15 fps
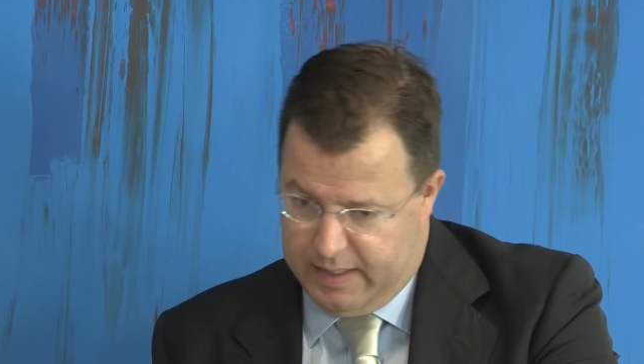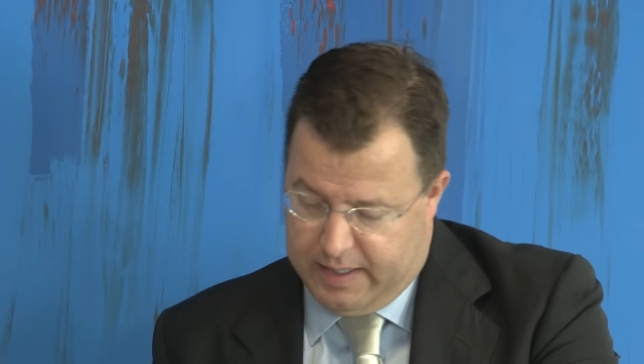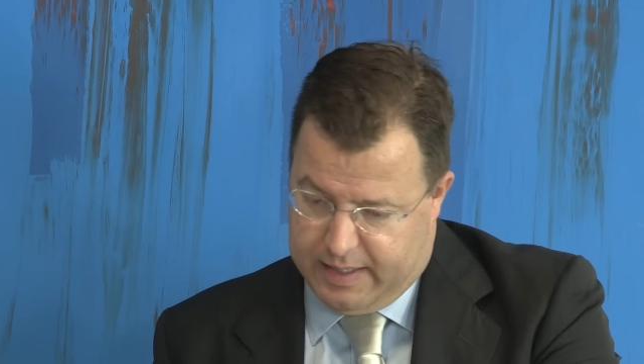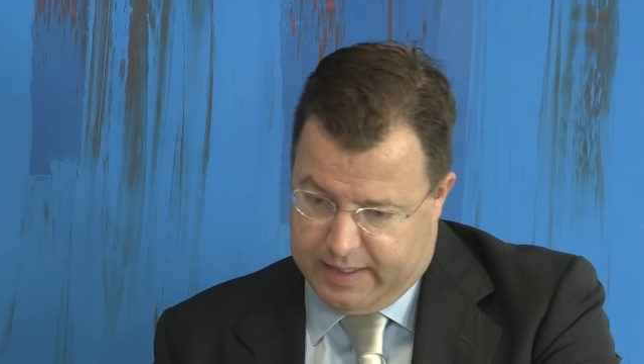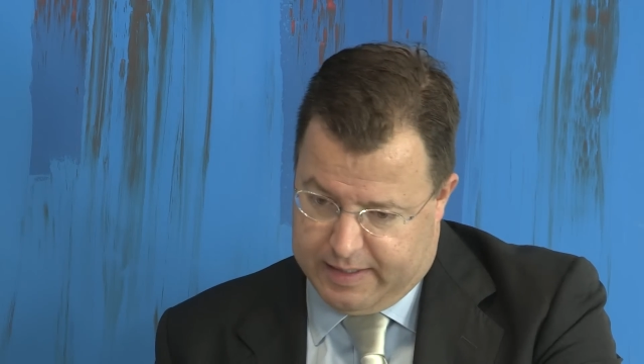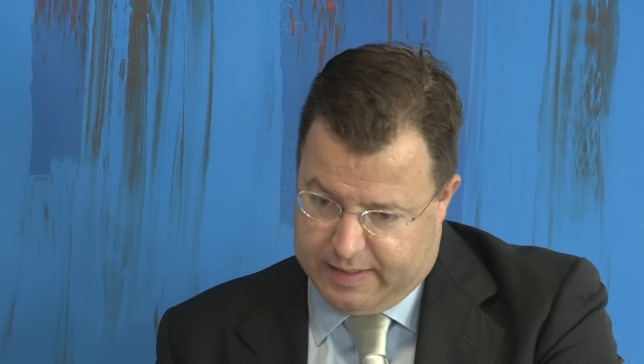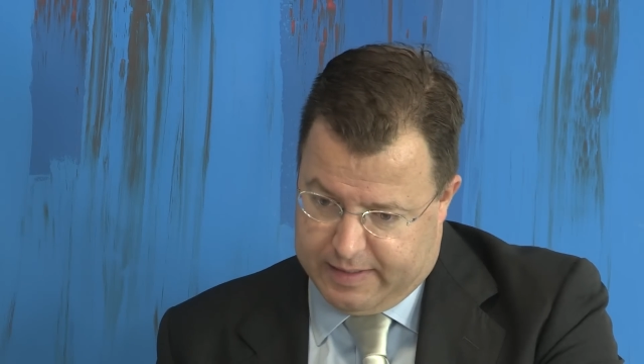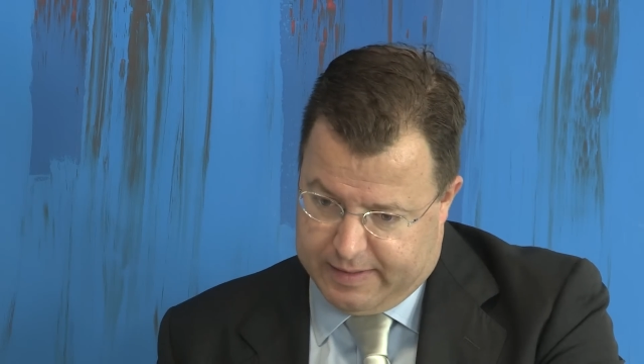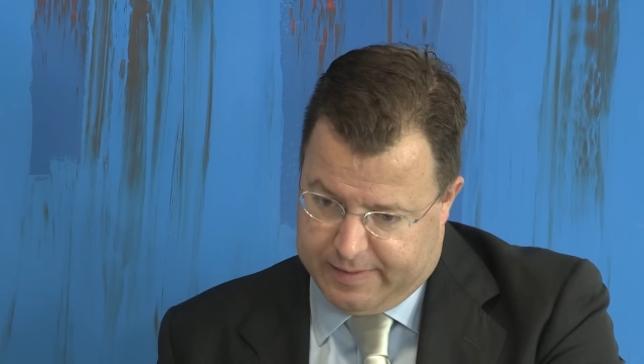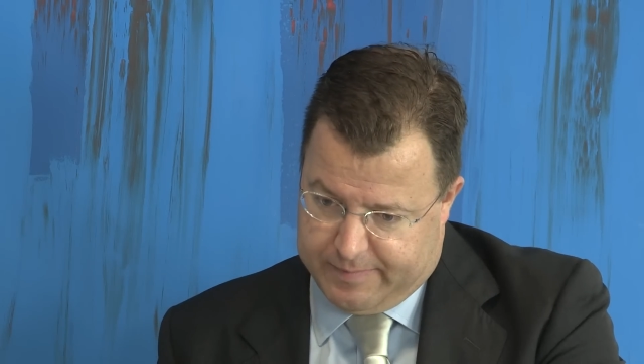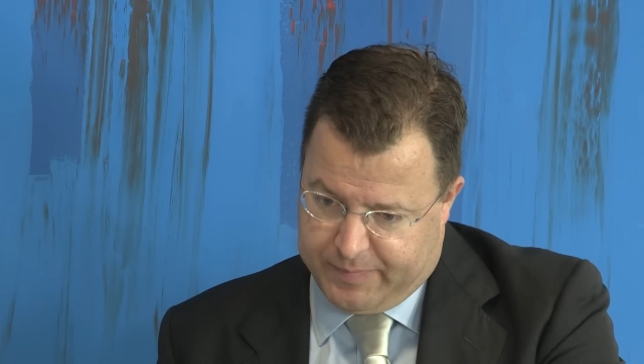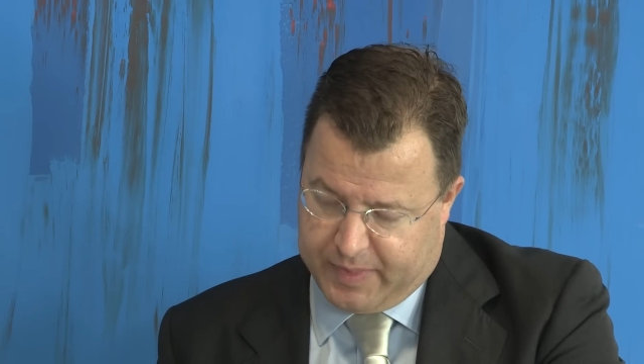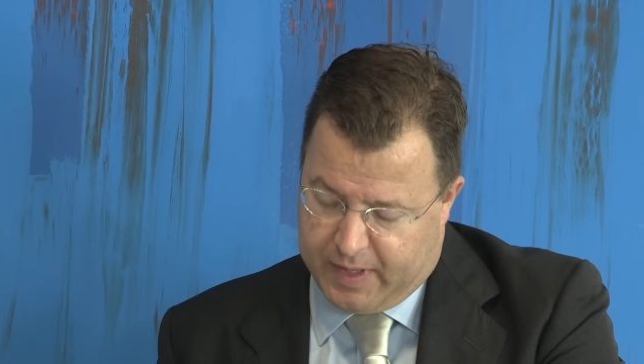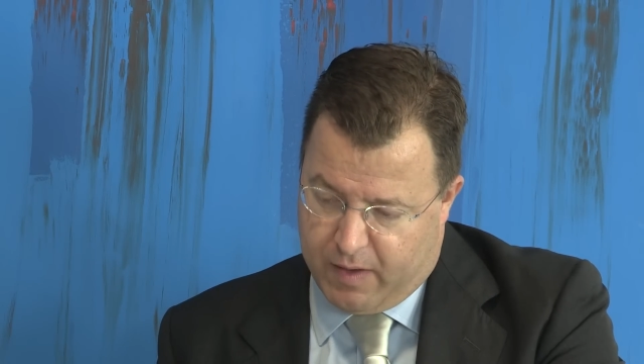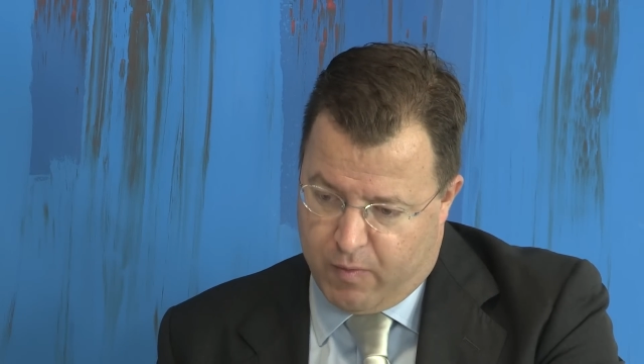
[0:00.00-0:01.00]

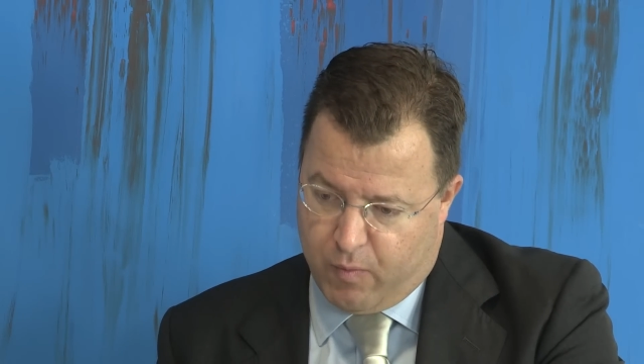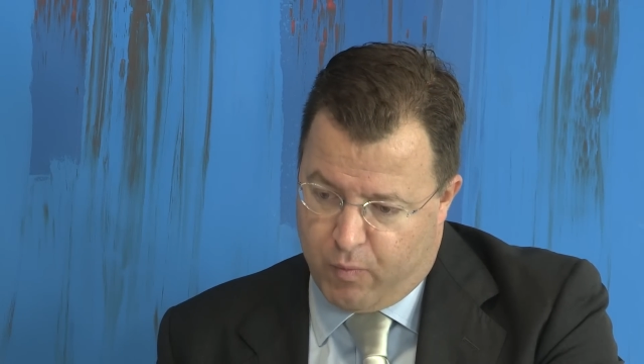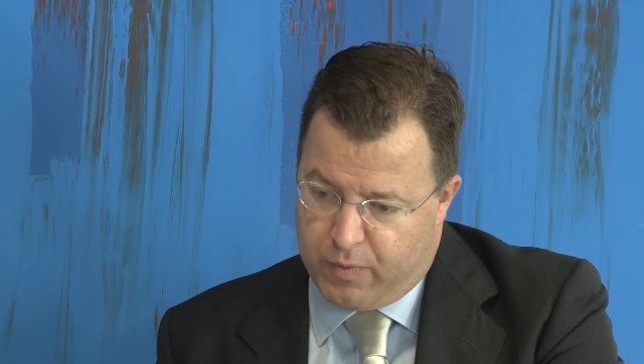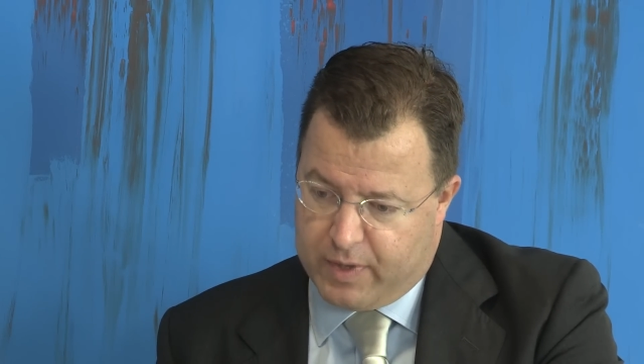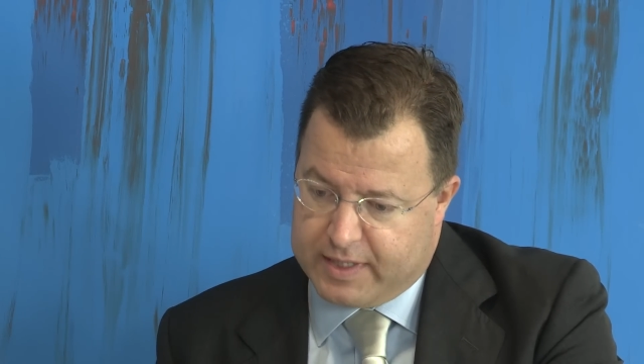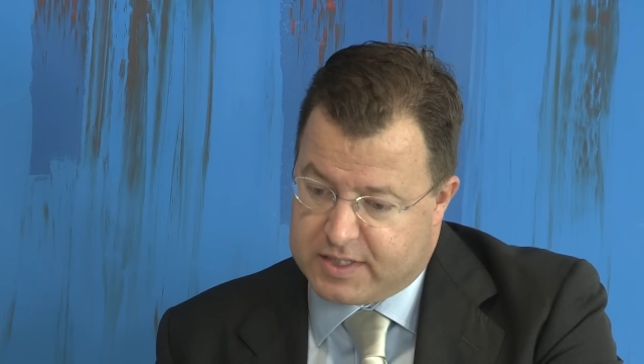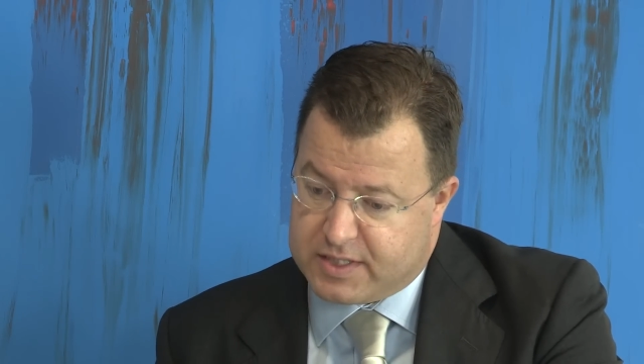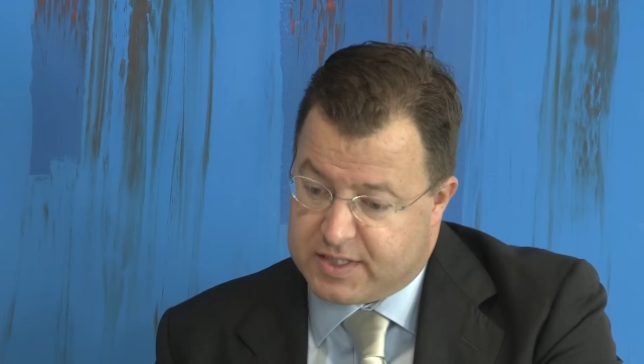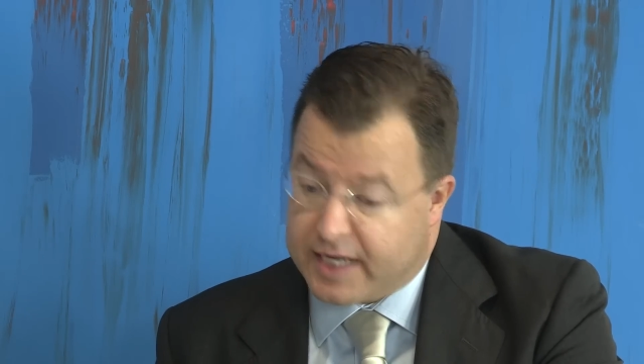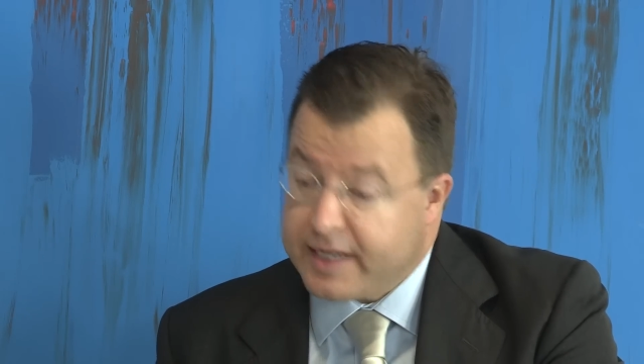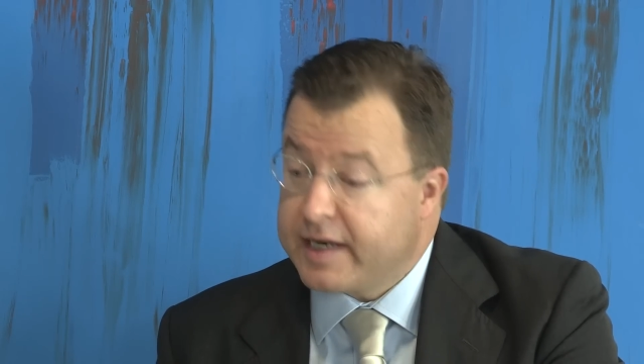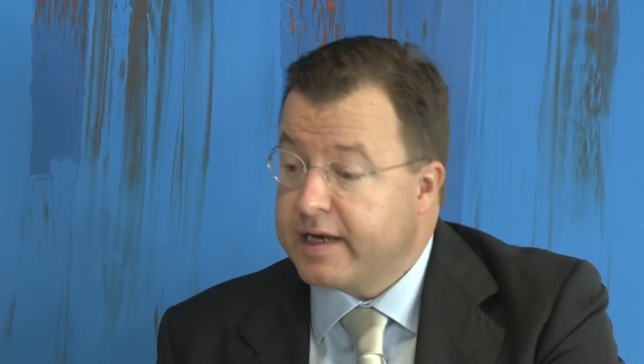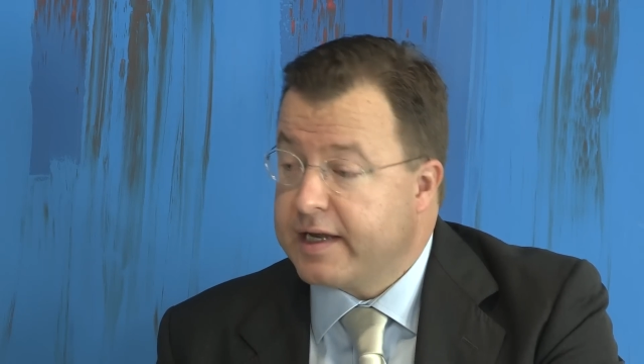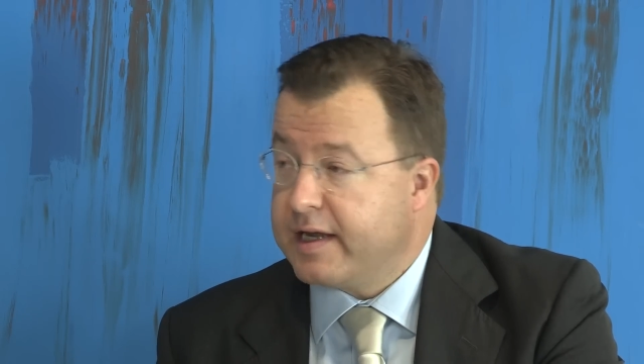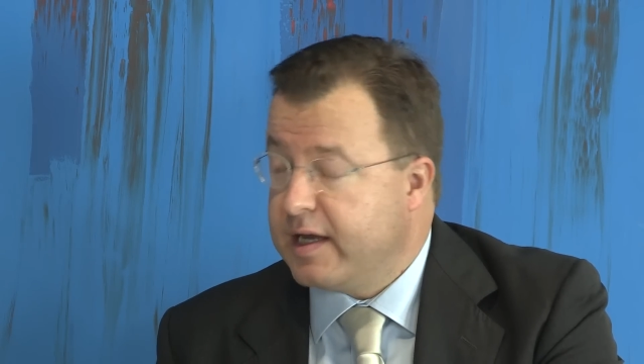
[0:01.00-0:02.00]
Um, it's
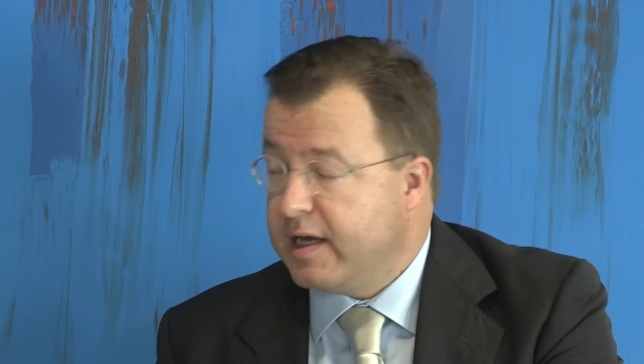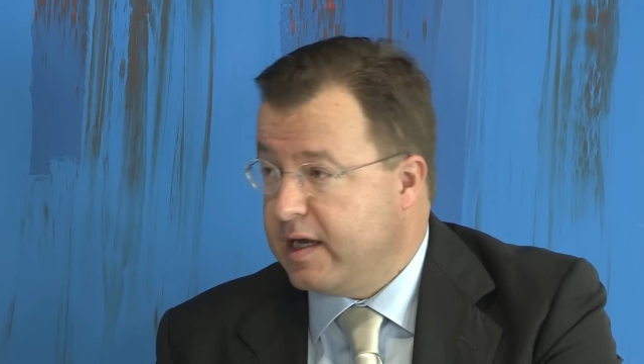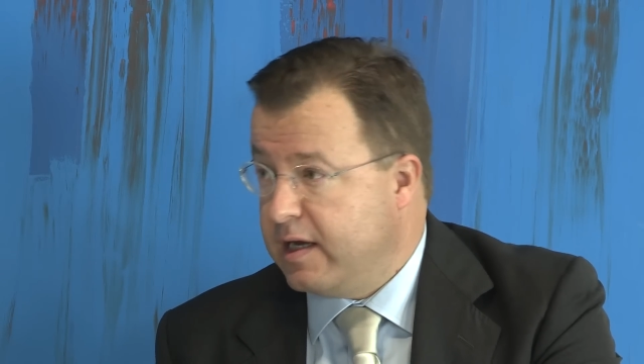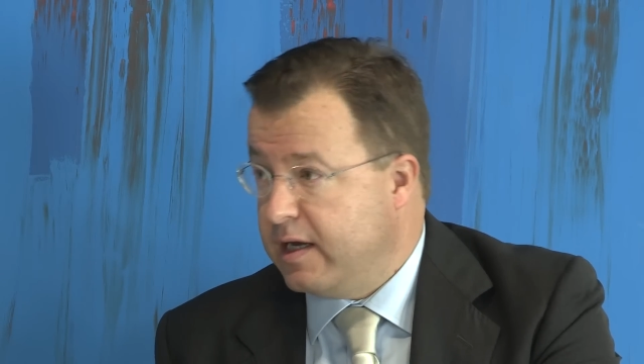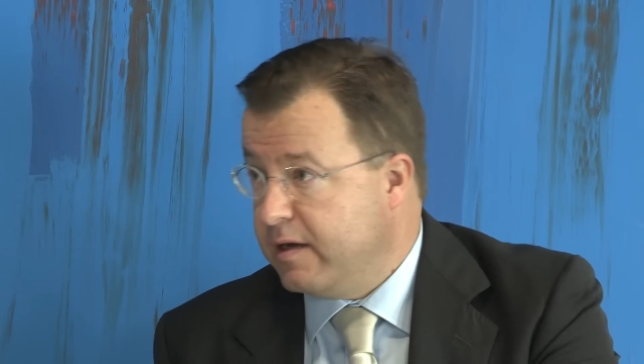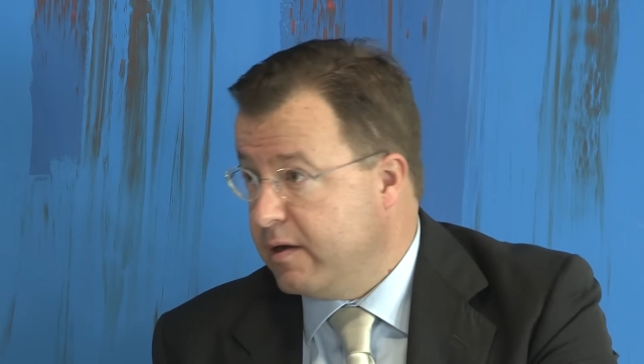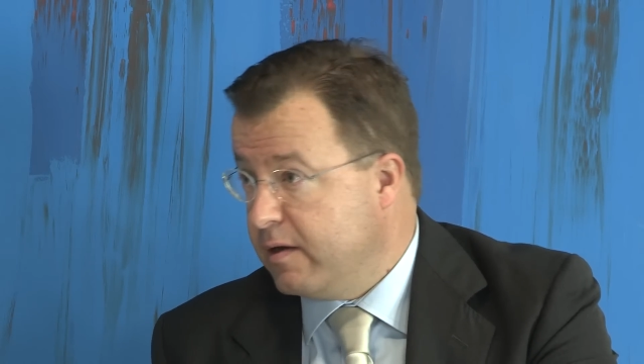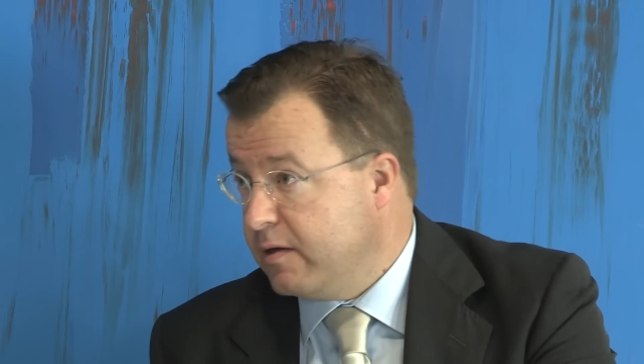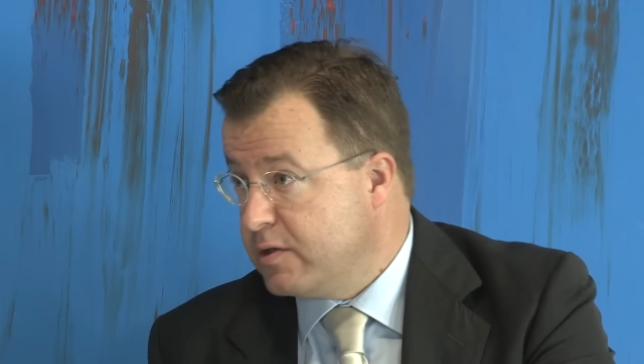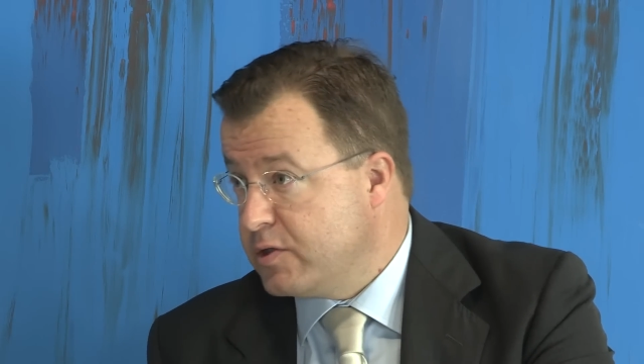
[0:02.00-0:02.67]
secondly uh,